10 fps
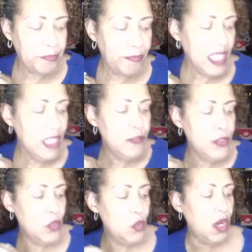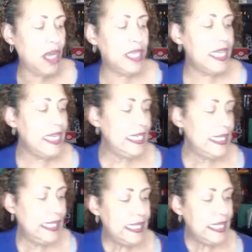If you want a
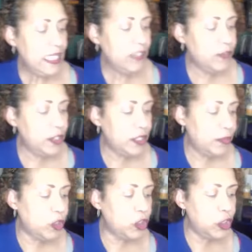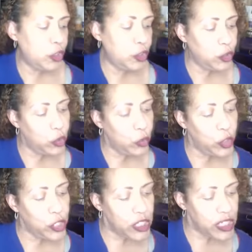
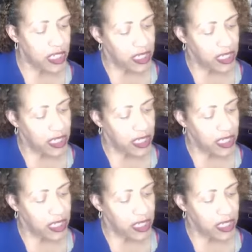sure